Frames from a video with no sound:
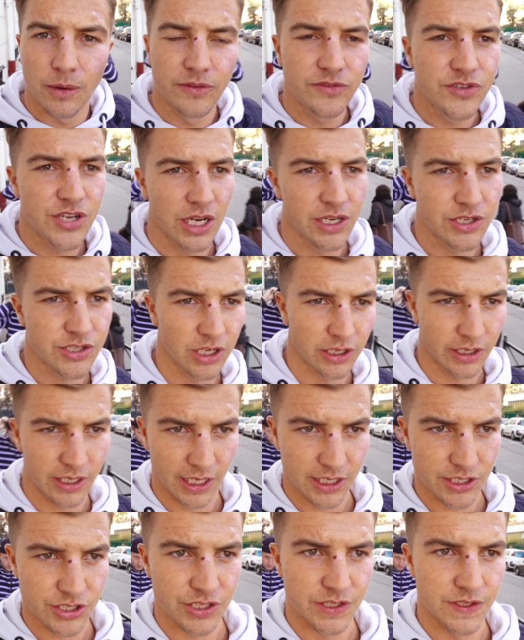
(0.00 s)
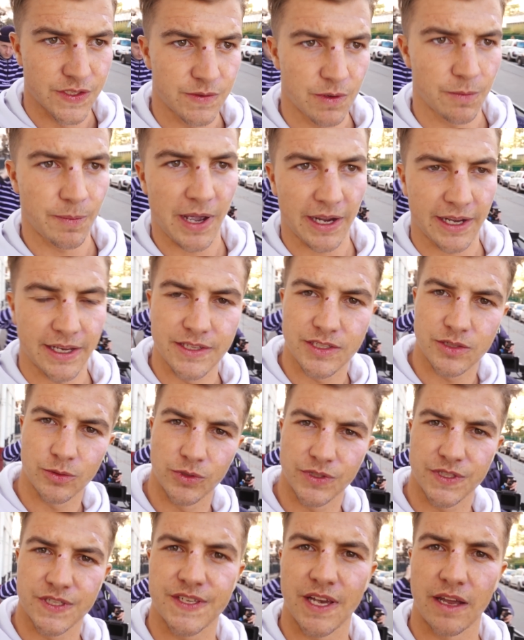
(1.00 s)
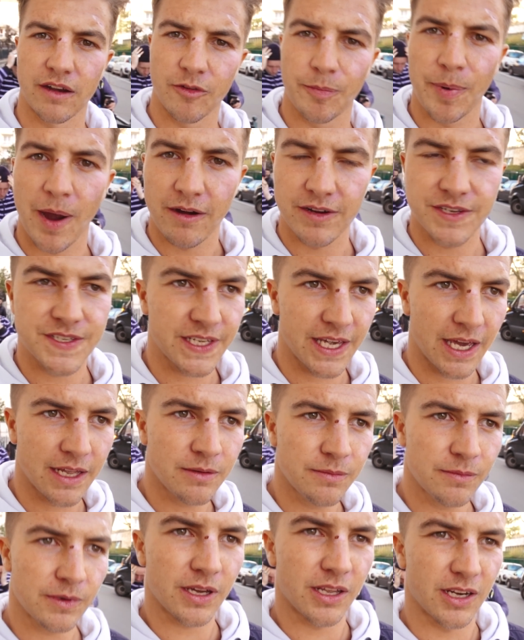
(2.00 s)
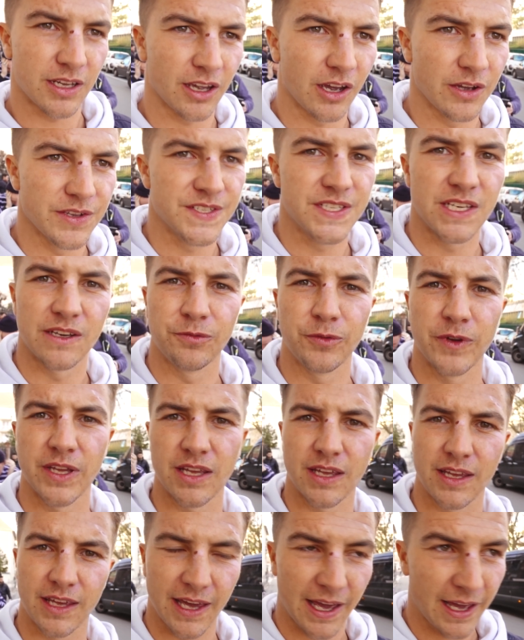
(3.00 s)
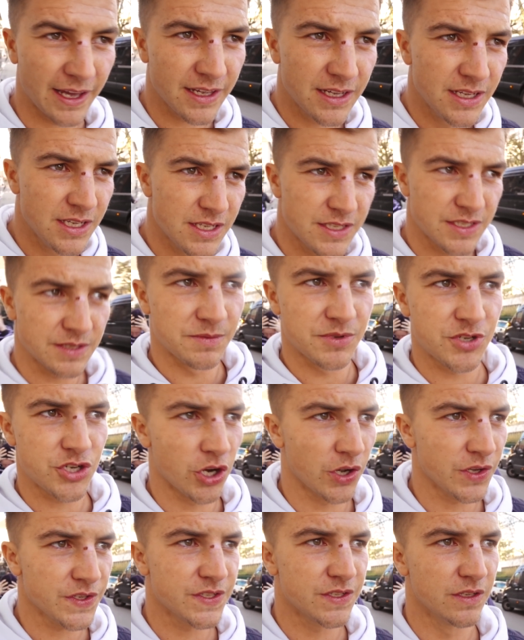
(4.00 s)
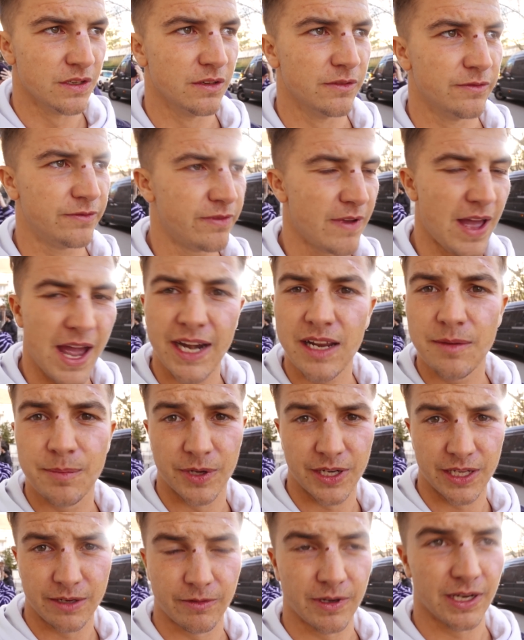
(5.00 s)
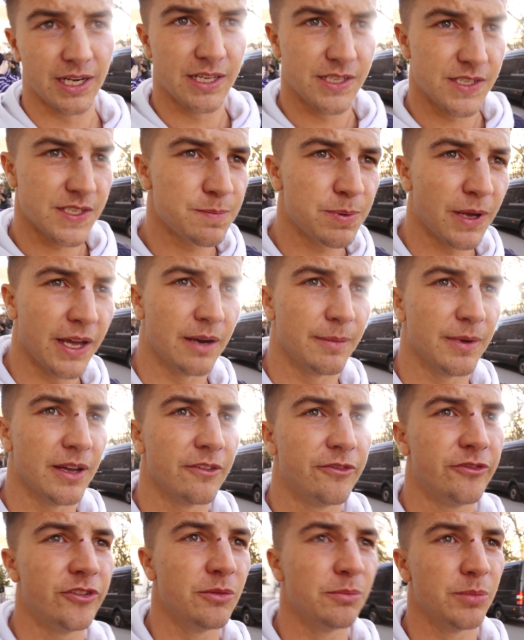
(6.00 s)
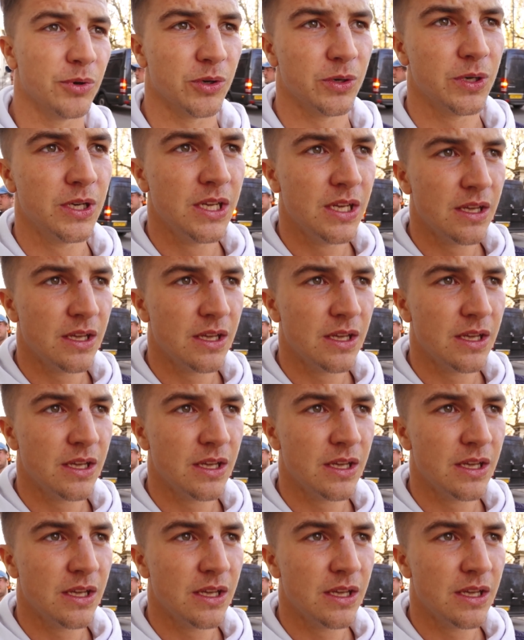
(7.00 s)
we've changed locations. We're back in towards the centre of Paris again. We're gonna go and see if we can get some shots of anybody really just playing a bit of football.